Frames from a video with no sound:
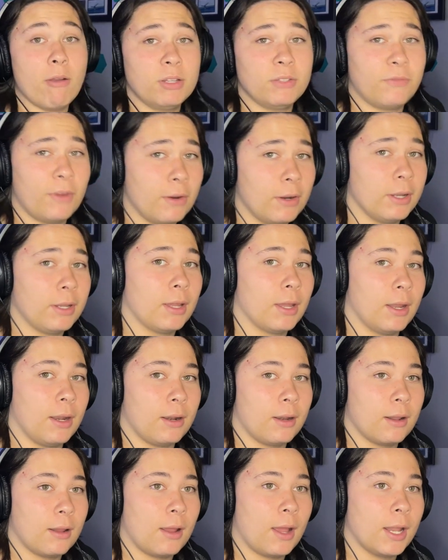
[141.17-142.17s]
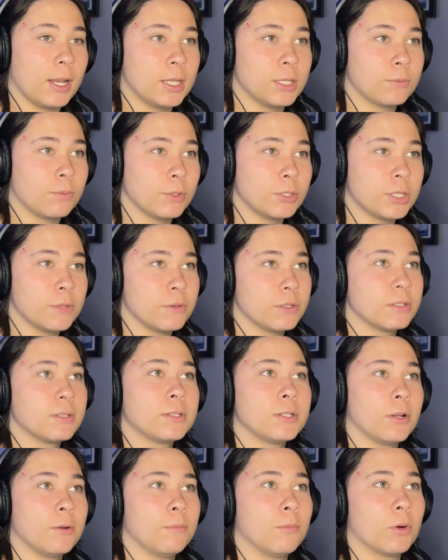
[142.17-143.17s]
was very good. I just wish they
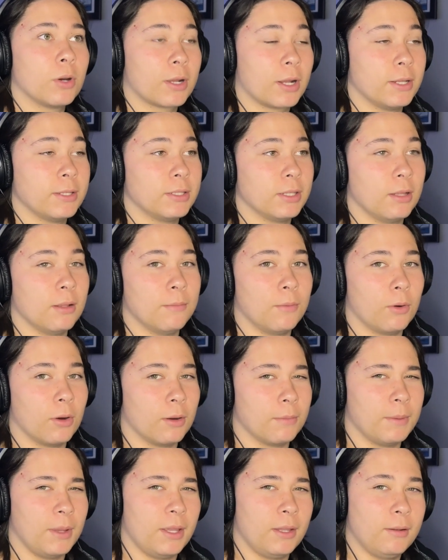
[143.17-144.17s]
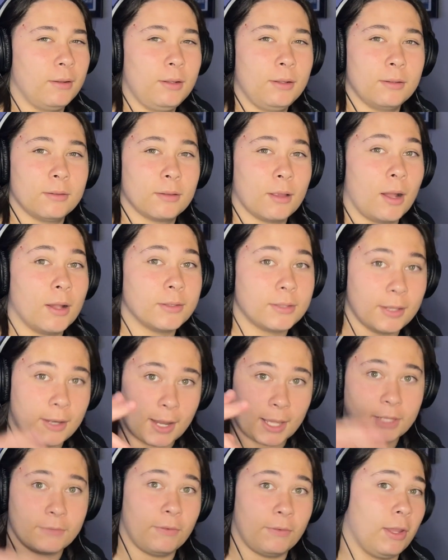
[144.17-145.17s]
was showed more a little more, but on to
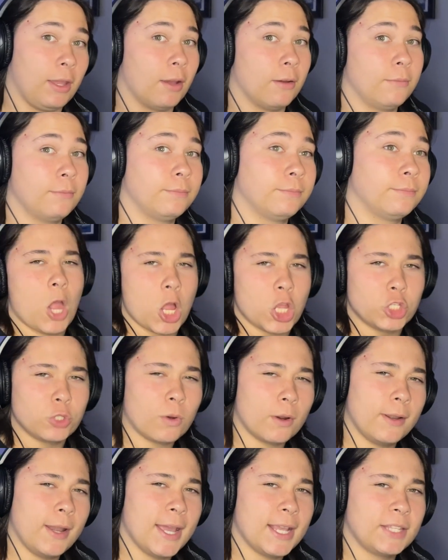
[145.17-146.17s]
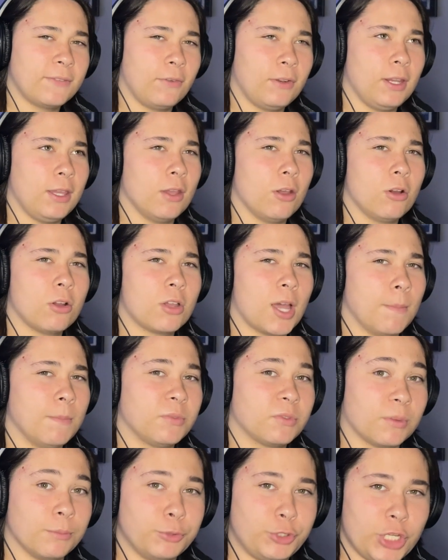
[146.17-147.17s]
the next video. So our next video
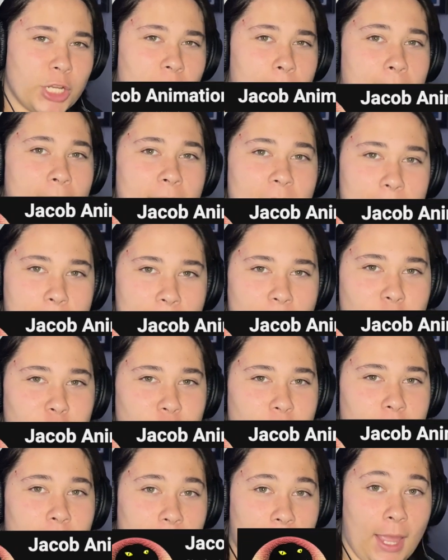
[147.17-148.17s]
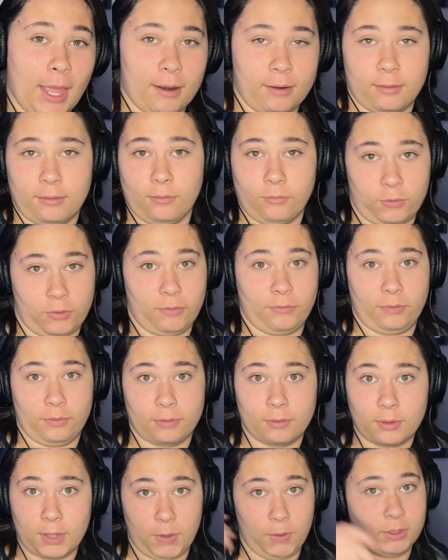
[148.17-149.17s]
comes from Jacob Animation. Again,
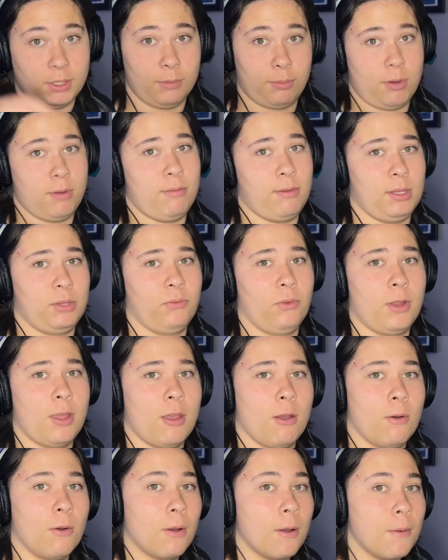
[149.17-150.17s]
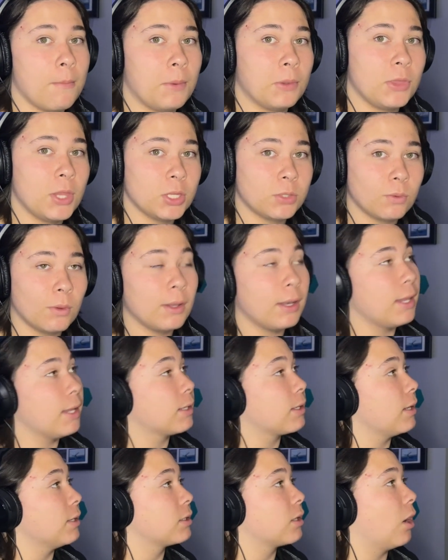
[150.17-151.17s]
we've he was in the previous video. But this one
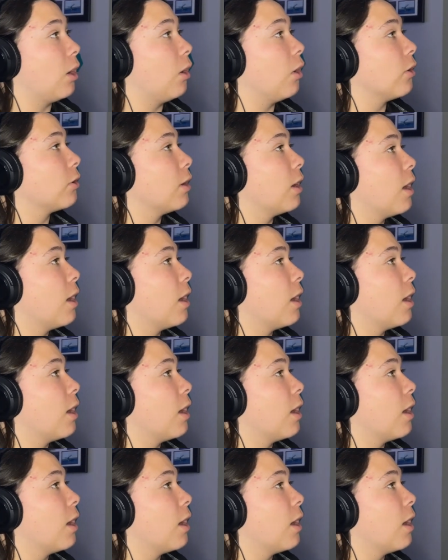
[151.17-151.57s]
is called